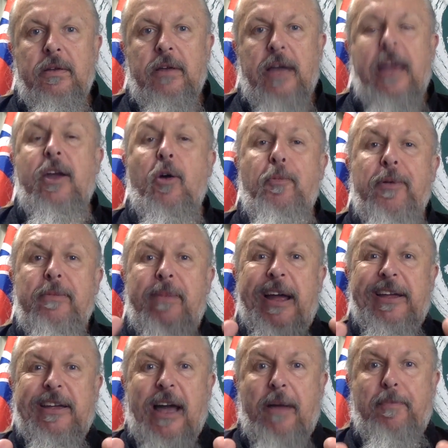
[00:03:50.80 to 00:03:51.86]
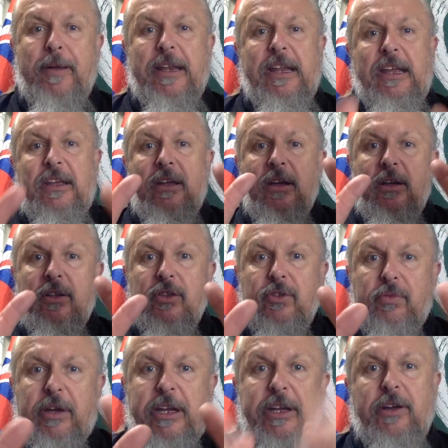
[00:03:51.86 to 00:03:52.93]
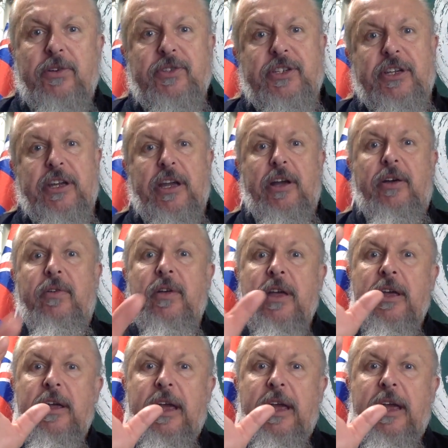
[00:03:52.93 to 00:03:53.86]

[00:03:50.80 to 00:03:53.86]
I opened my company 3 years ago